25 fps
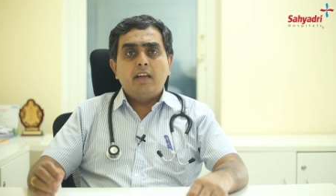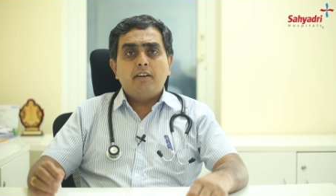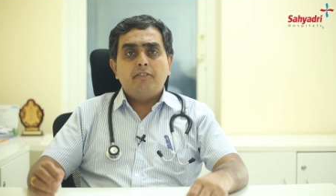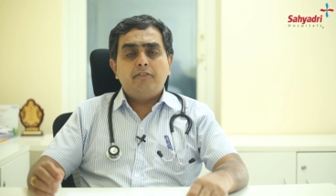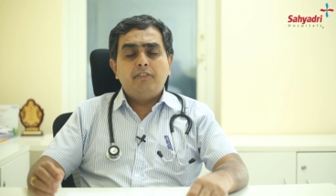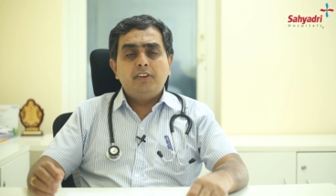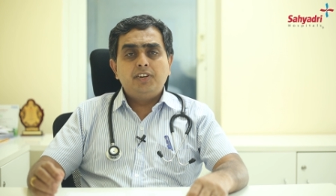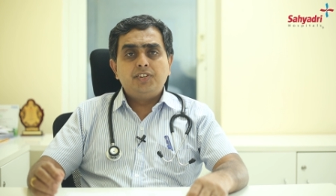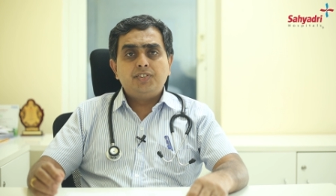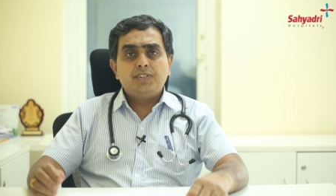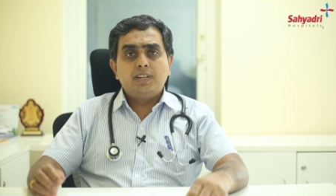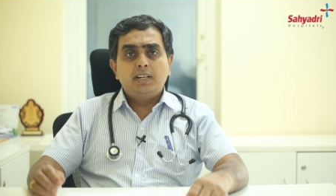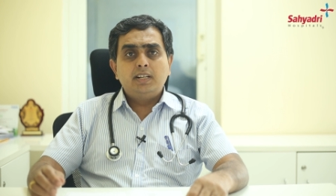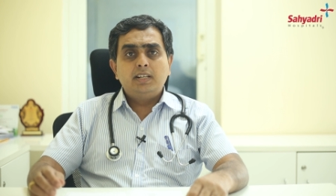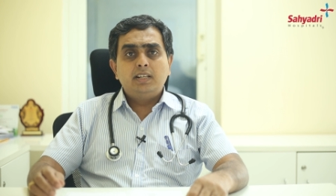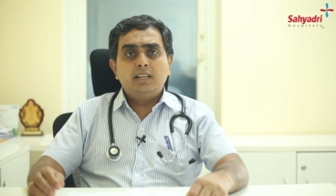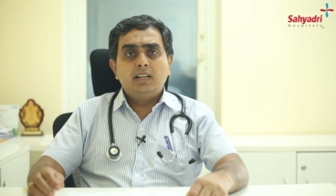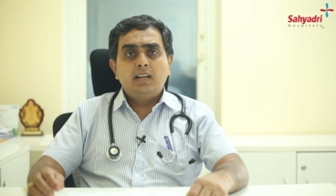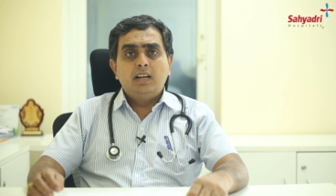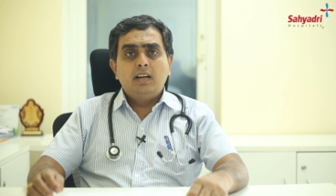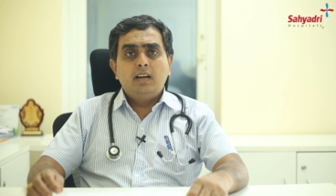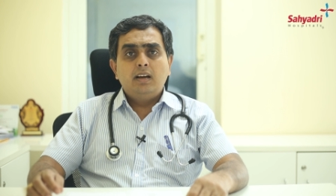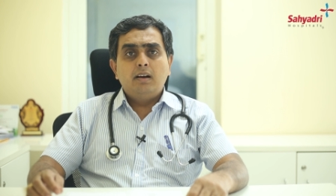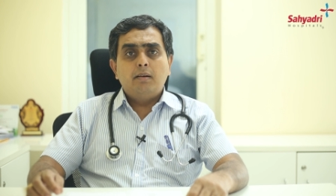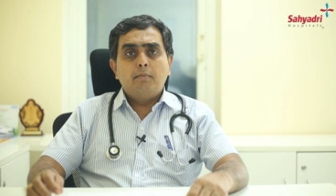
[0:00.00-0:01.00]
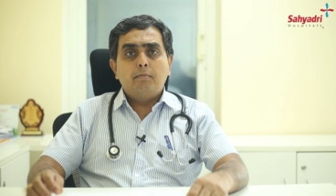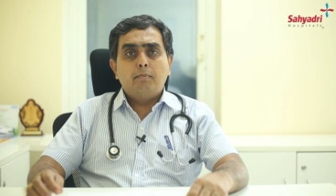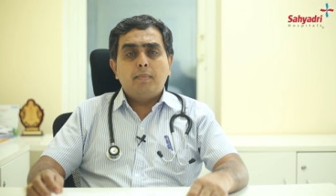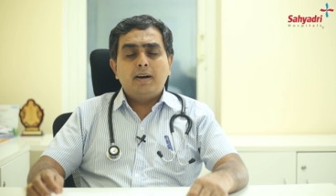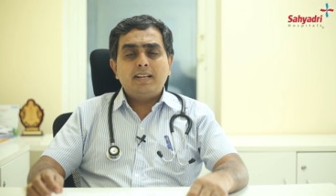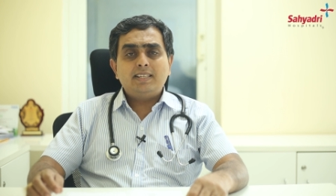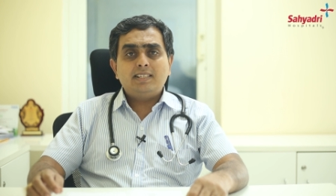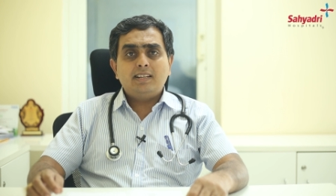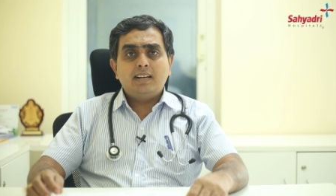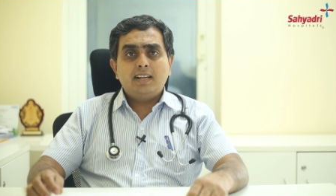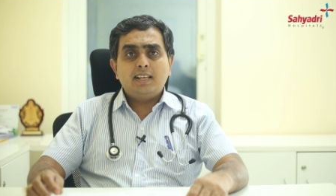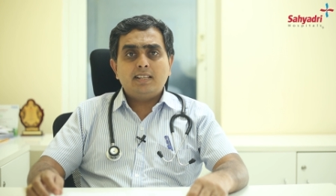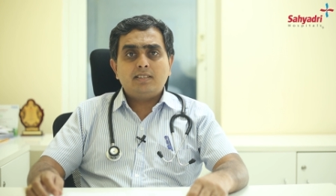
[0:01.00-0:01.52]
efficient,
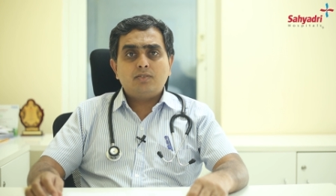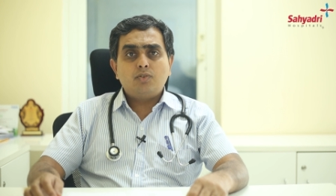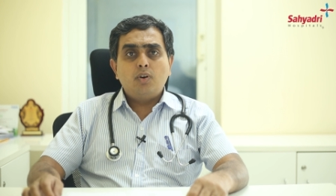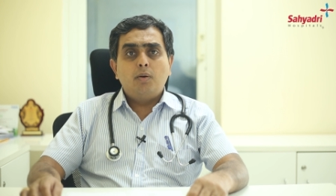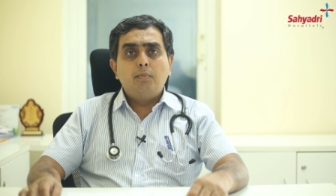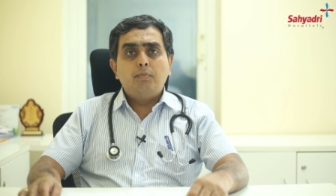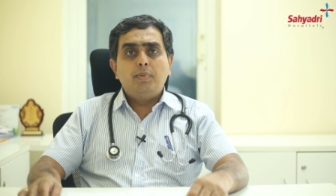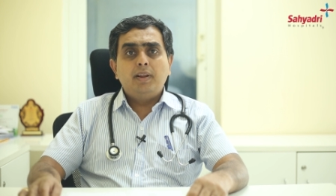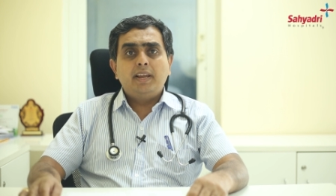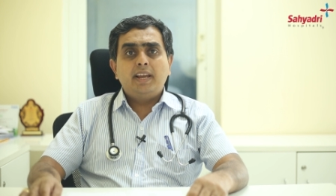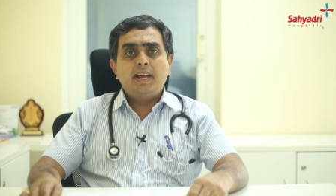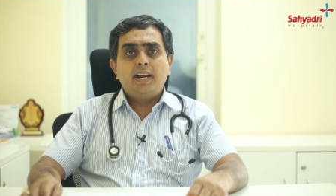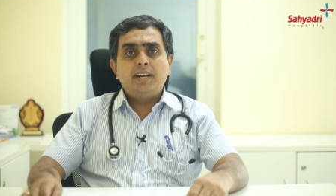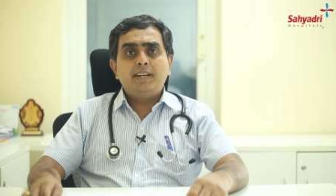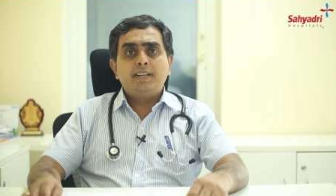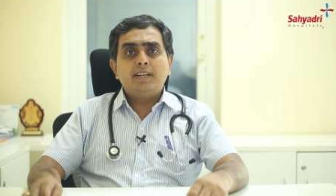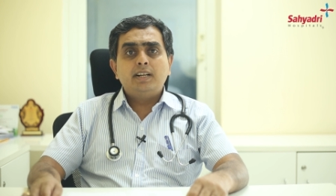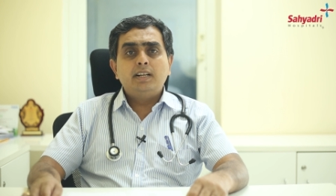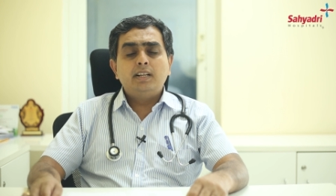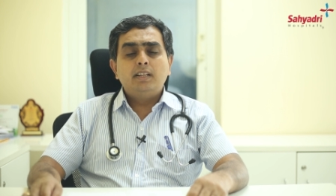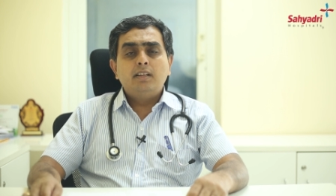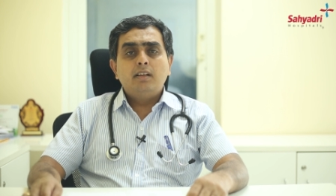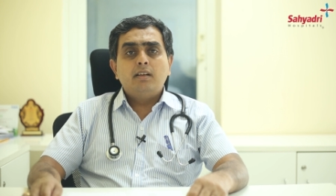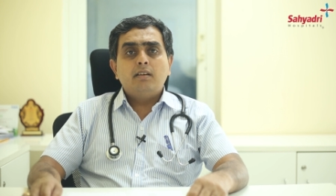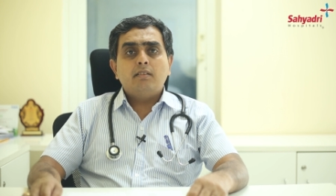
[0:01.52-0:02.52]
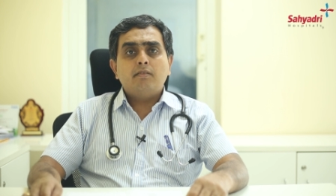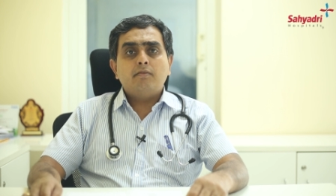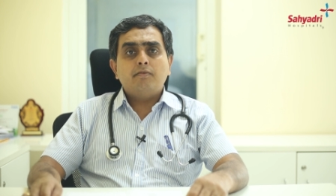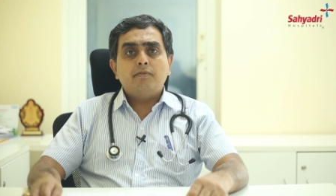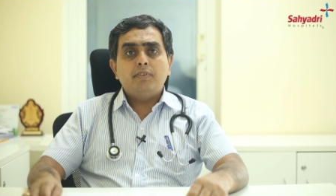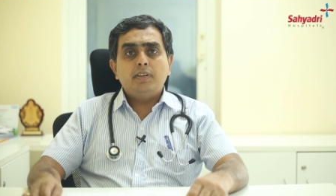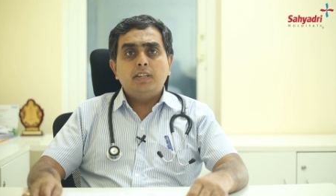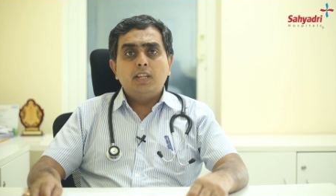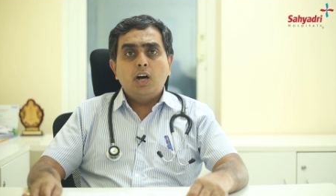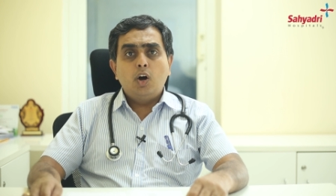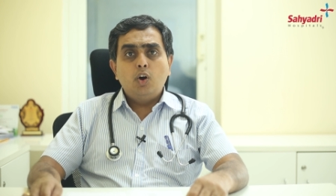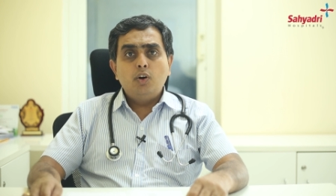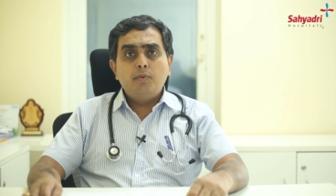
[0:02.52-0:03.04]
much less complicated,
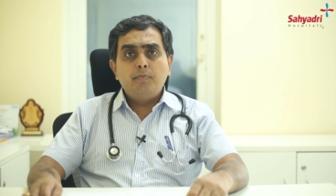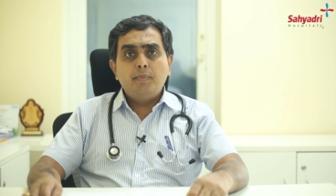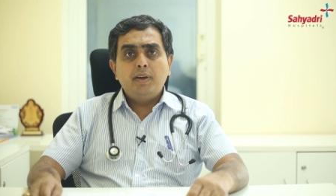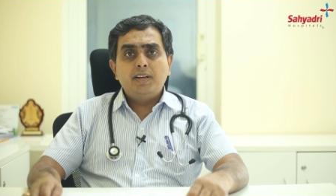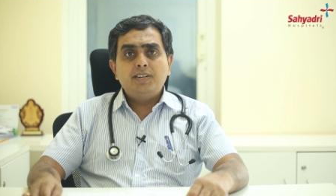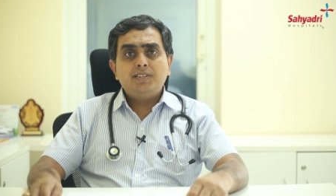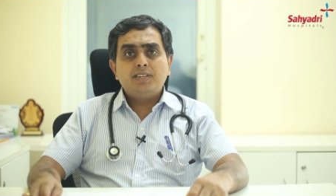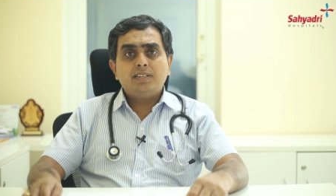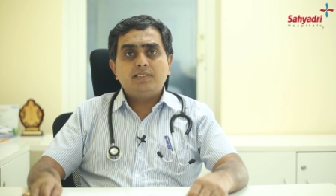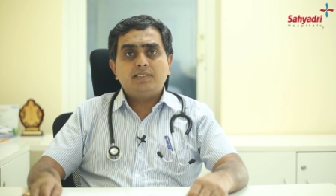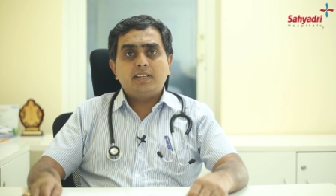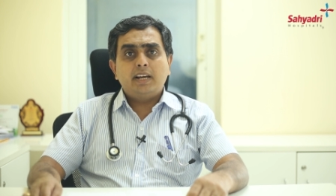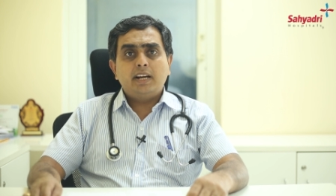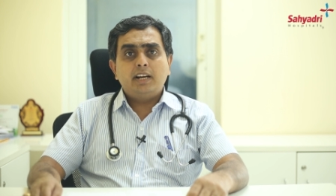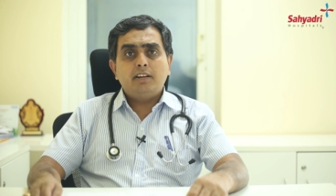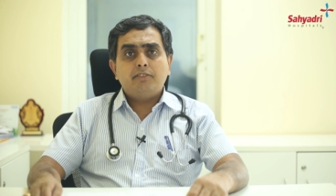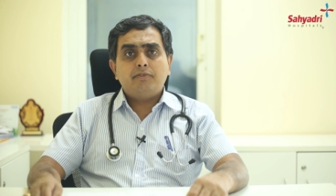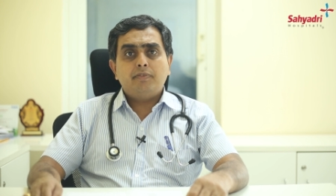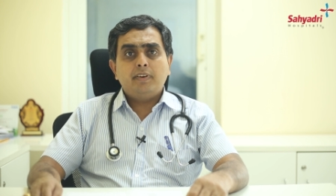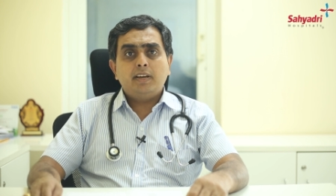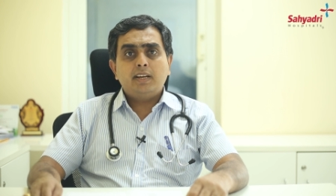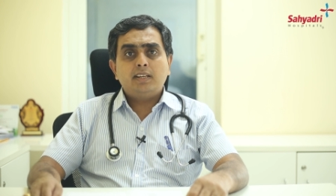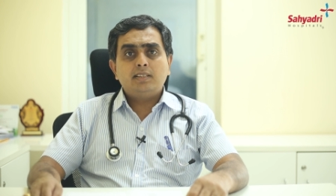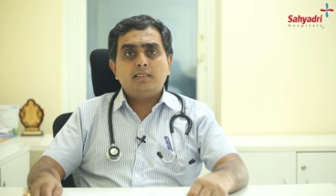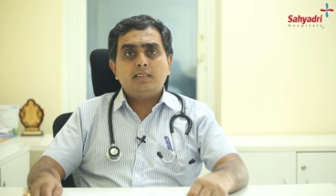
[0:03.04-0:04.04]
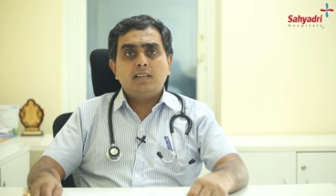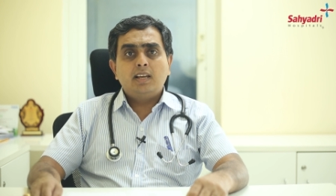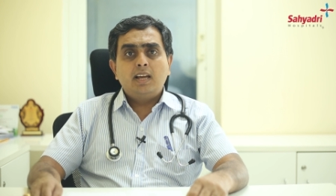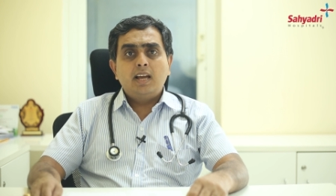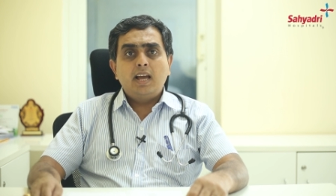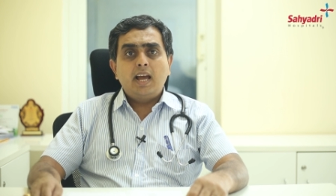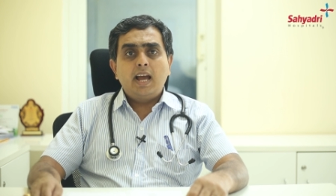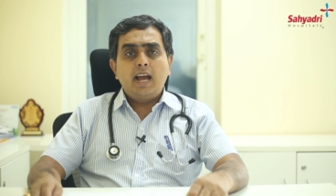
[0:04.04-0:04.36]
without major side effects,